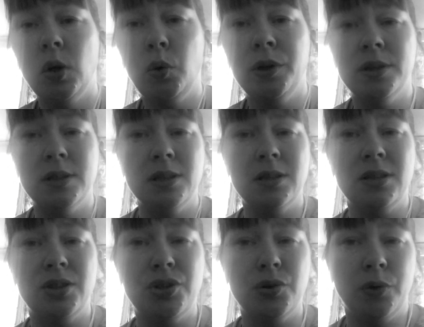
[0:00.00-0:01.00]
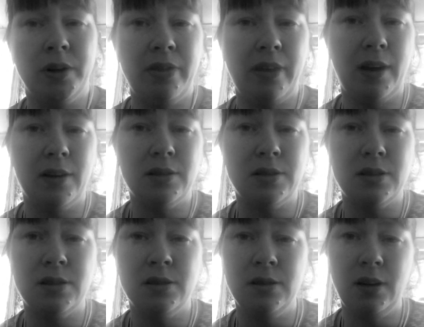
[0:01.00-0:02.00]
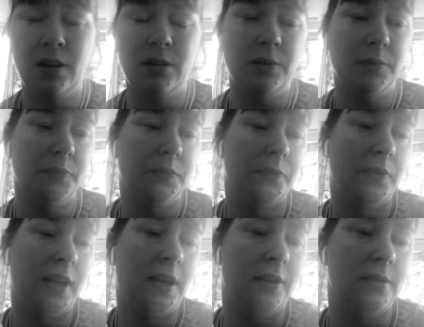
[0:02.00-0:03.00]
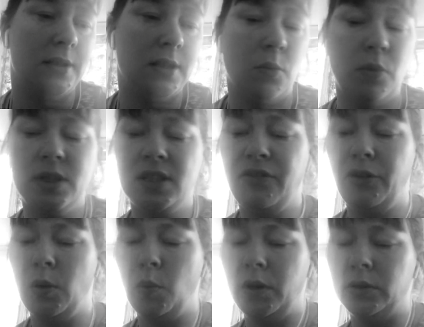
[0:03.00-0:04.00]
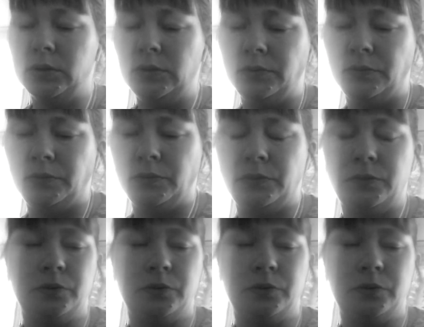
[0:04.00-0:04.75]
consequences to doing that against someone's free will.